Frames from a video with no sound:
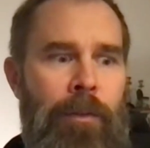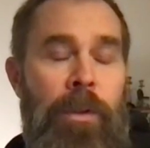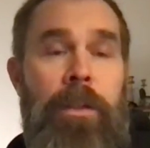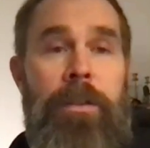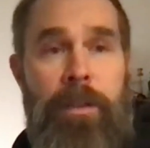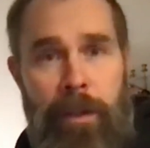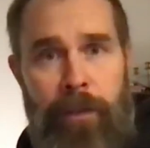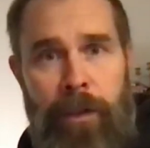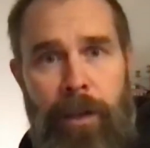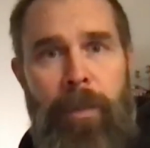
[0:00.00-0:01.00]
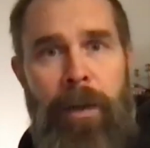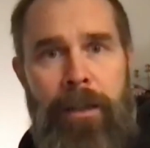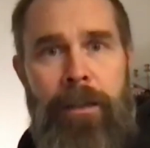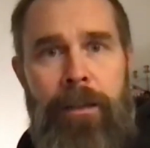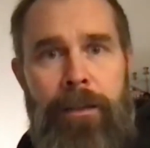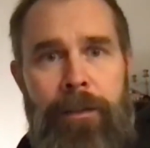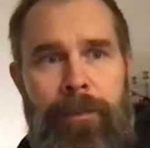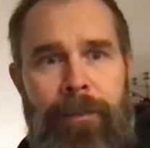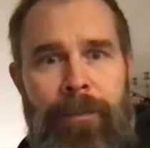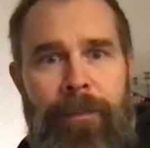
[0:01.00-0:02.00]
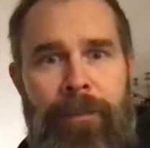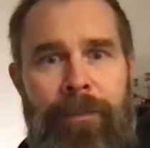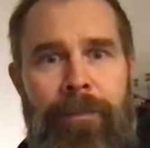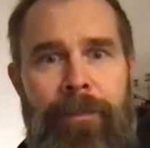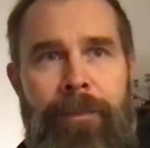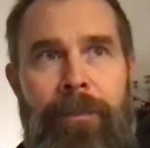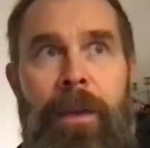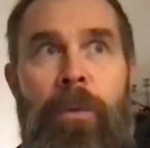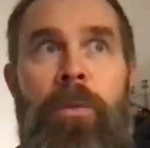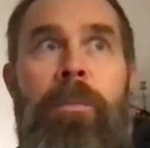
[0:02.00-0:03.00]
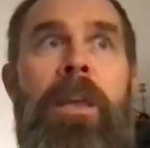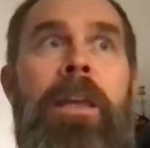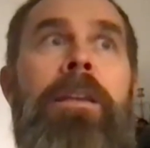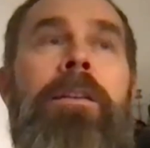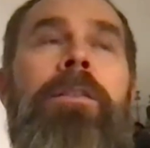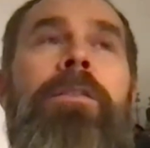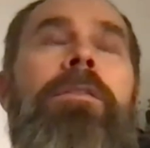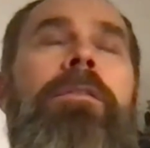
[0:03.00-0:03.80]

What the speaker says: we discovered a patent that was made